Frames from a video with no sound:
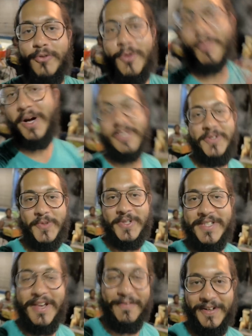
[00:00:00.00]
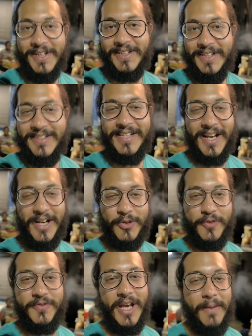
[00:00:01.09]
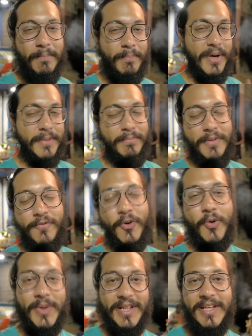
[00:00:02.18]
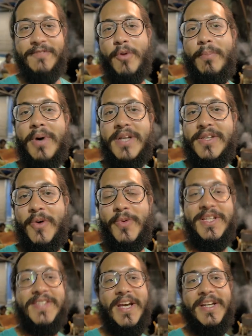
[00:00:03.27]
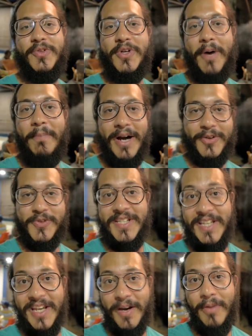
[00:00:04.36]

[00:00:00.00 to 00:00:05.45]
Remani's was definitely a 10 out of 10, but before we leave Mombasa, we decided to come back to Sinia